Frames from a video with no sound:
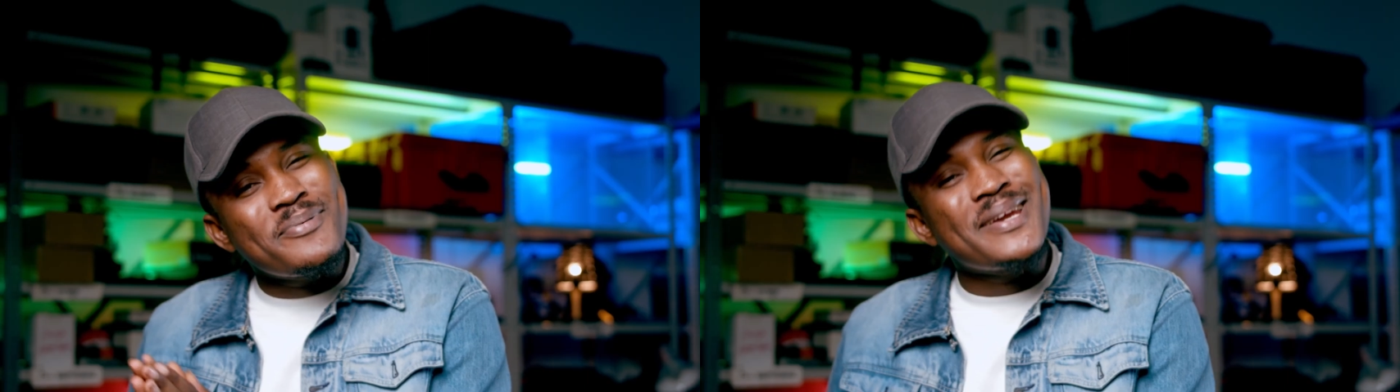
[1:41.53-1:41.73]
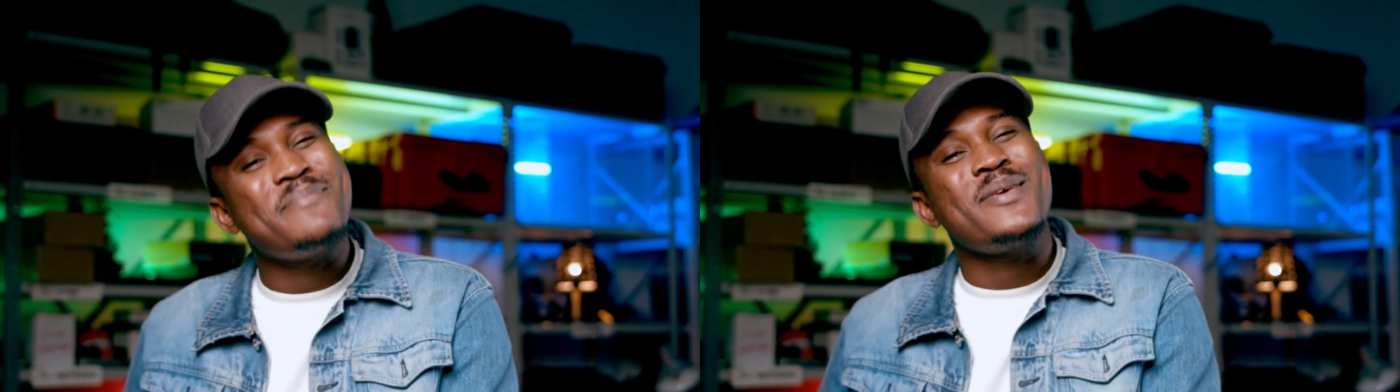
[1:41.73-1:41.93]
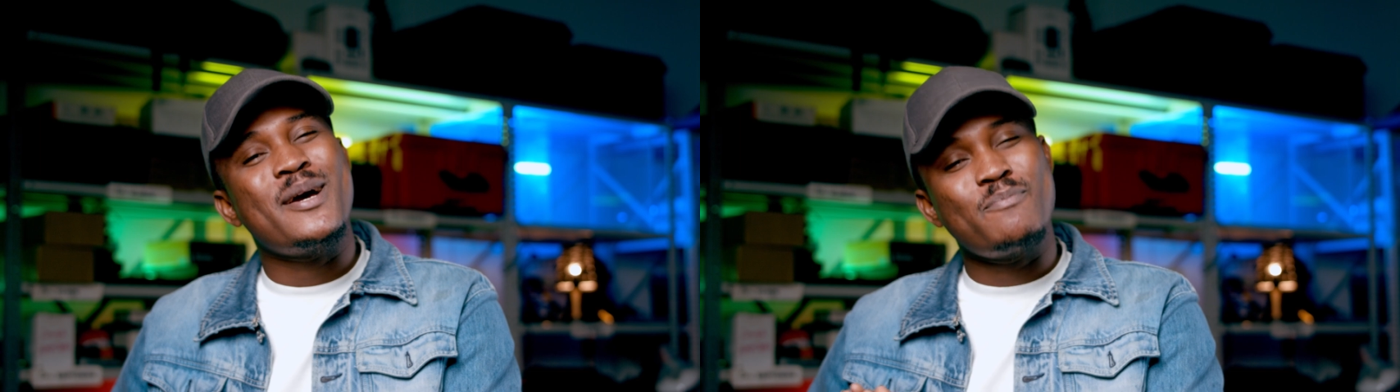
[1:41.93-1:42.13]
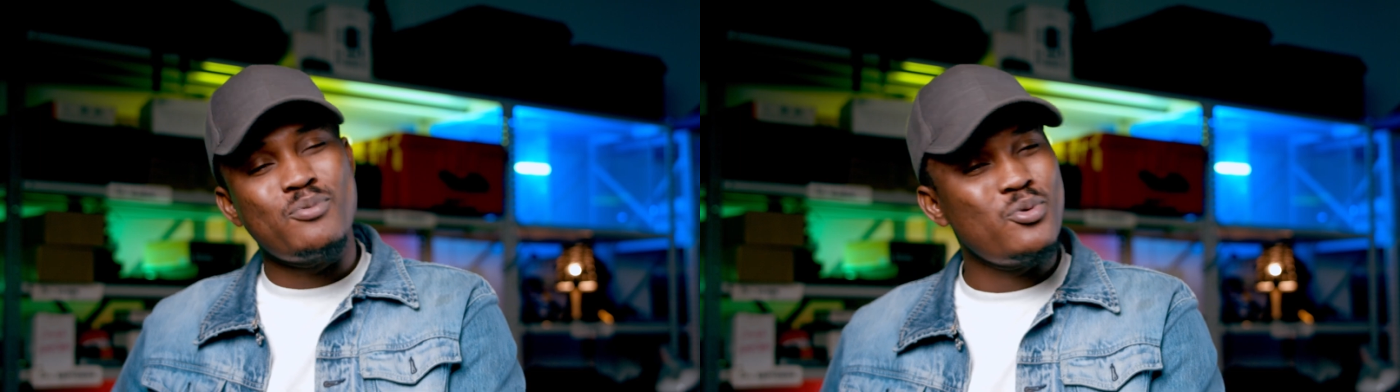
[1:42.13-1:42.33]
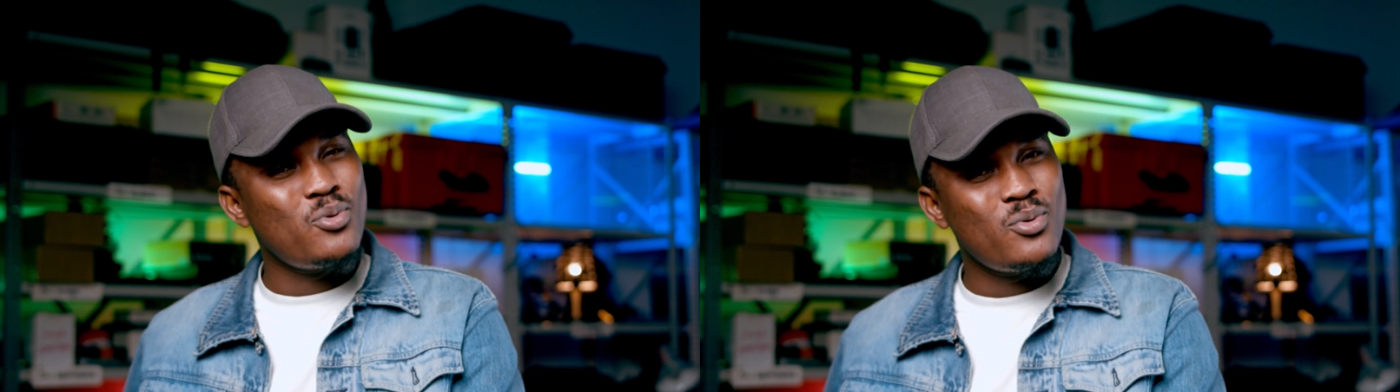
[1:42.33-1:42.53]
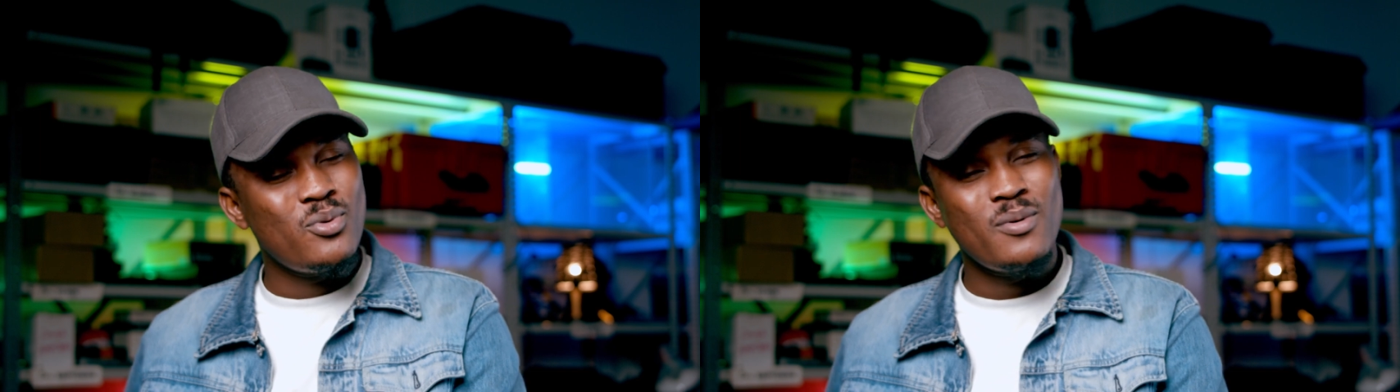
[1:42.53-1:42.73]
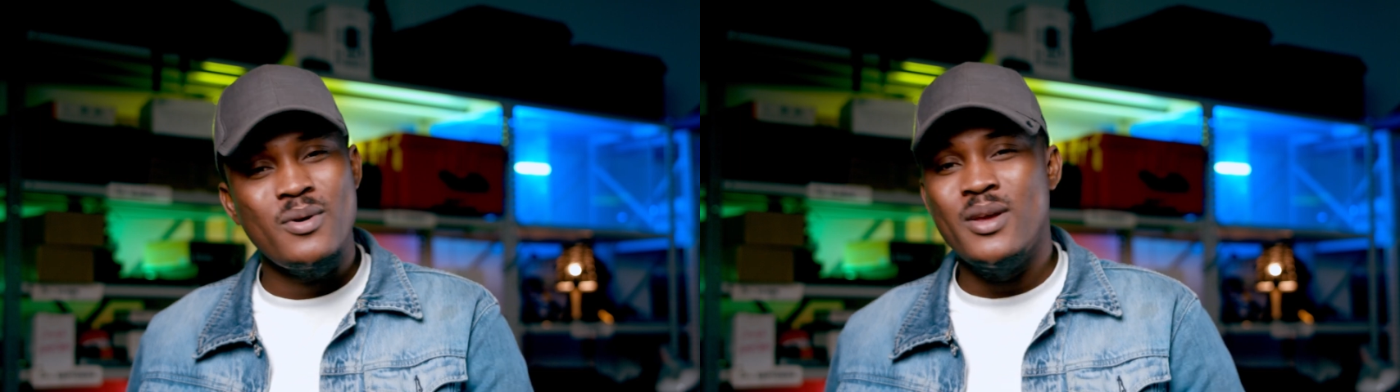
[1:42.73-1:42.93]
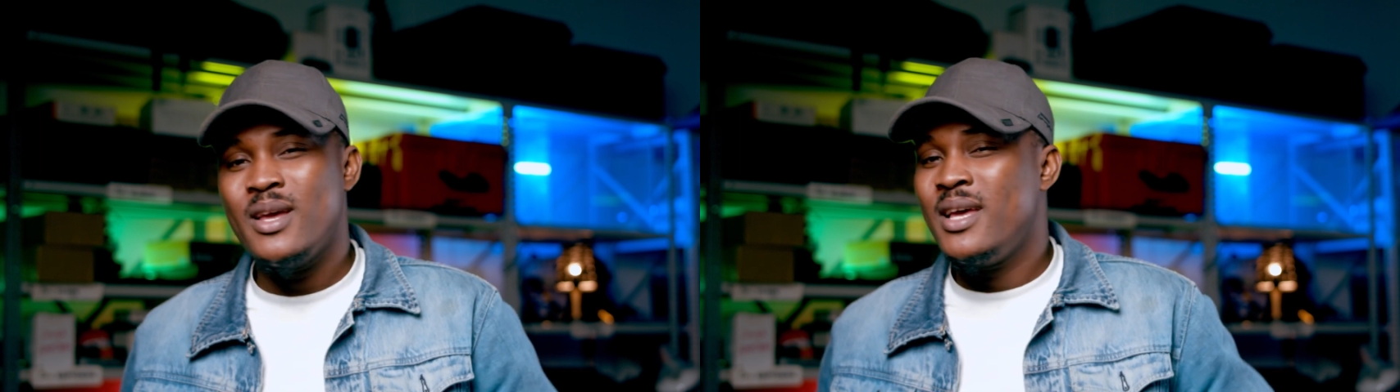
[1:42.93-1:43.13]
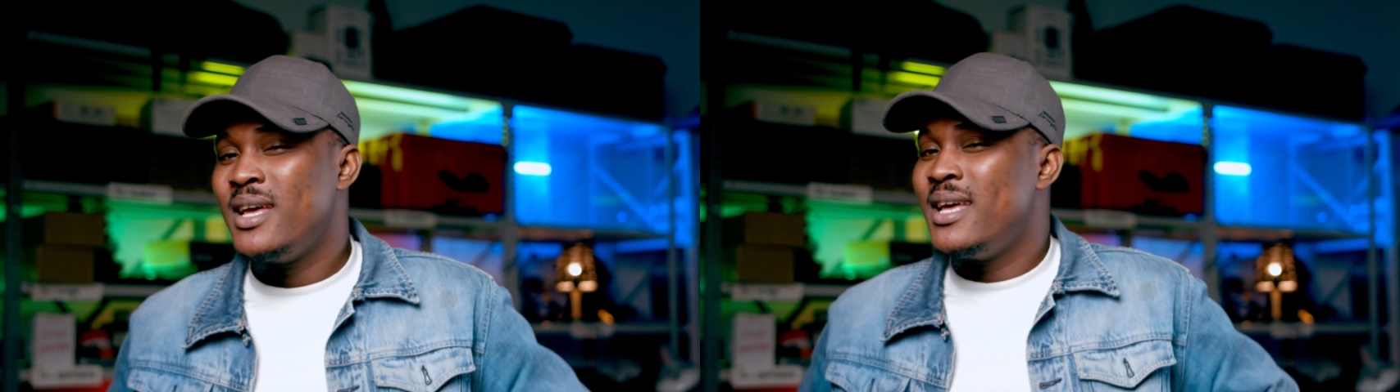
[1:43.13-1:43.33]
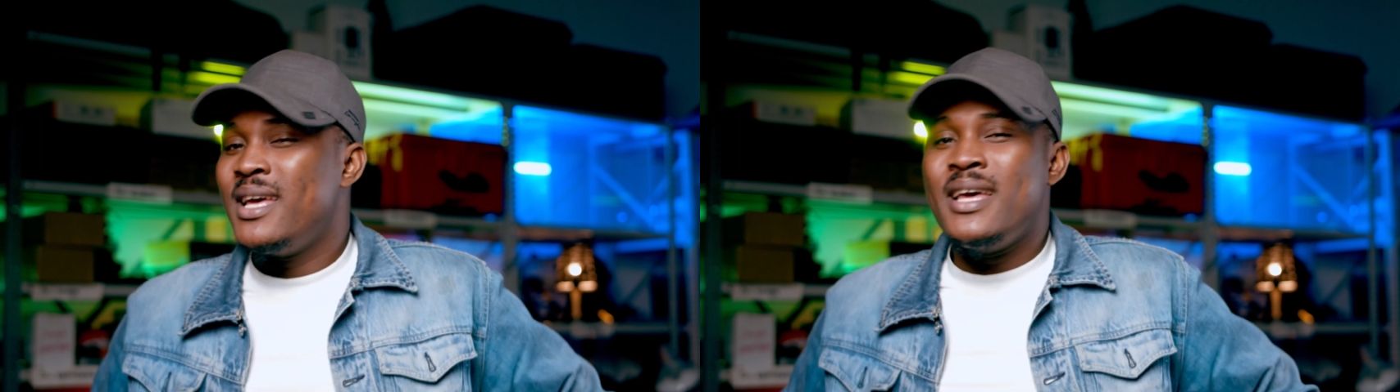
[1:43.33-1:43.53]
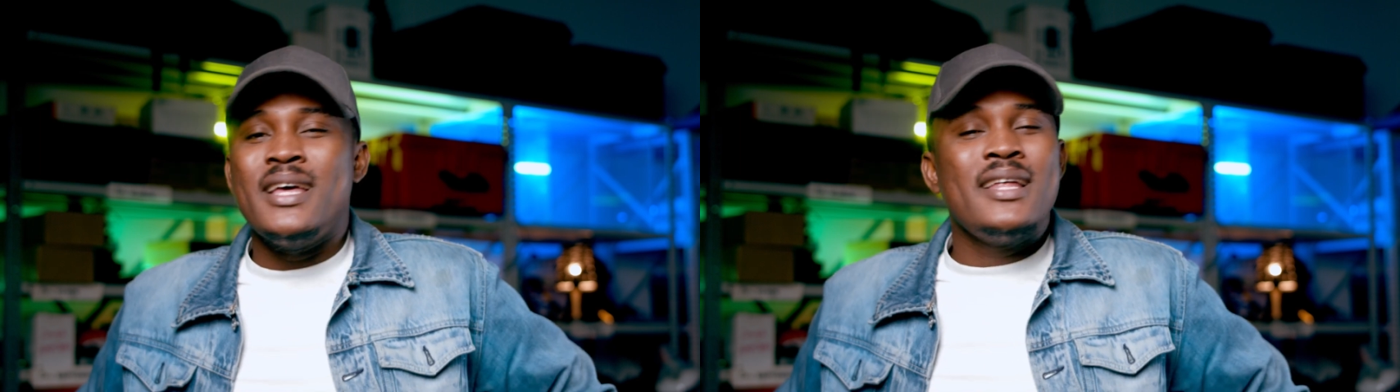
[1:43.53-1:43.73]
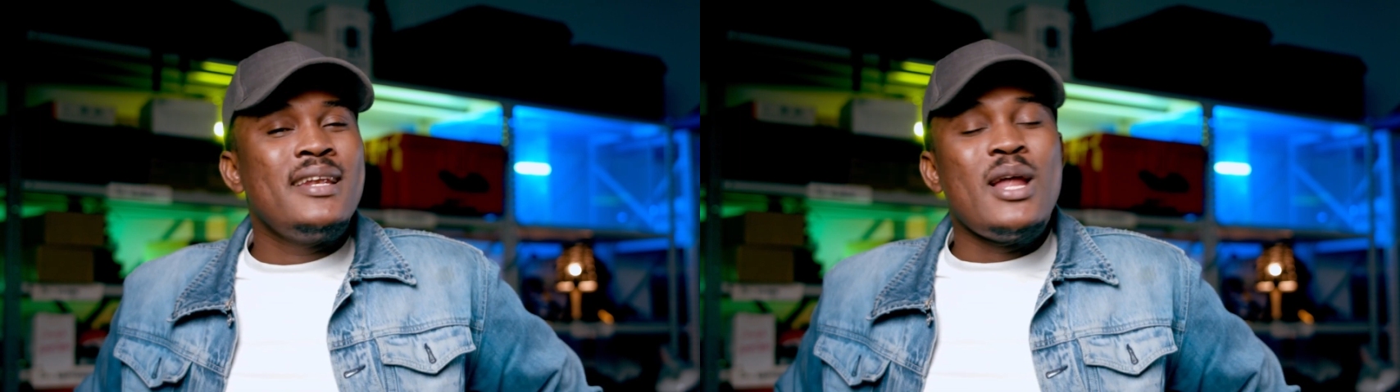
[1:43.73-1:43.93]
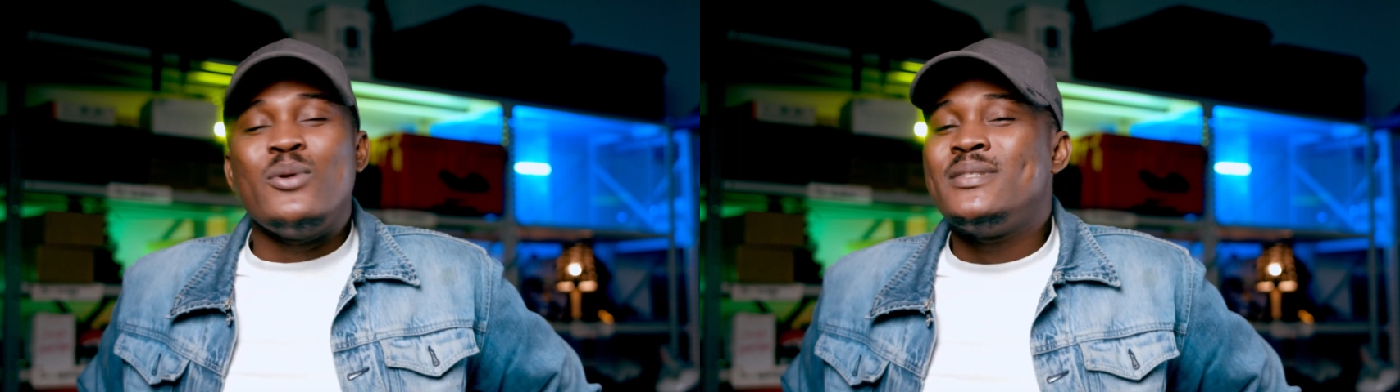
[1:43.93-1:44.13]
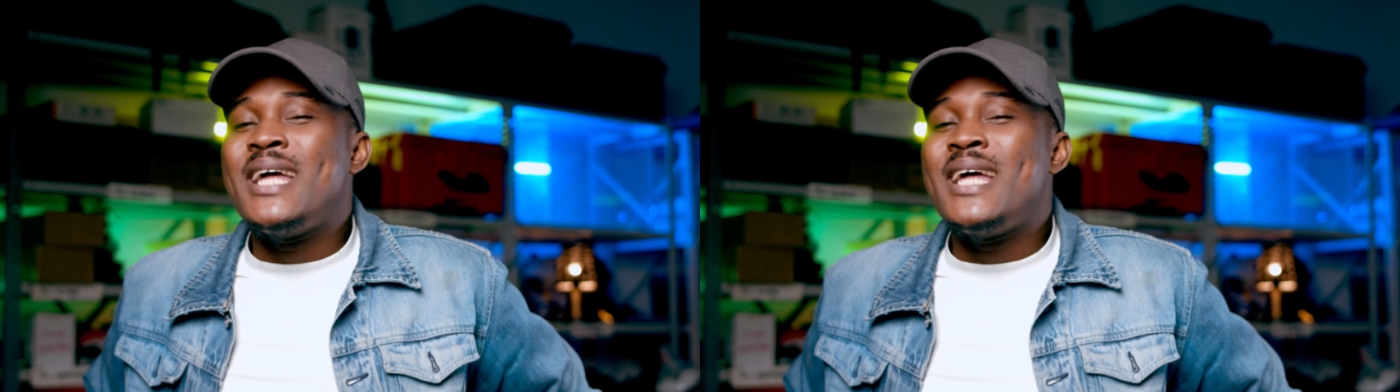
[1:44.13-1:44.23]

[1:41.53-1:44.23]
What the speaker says: Premiere Pro. Now,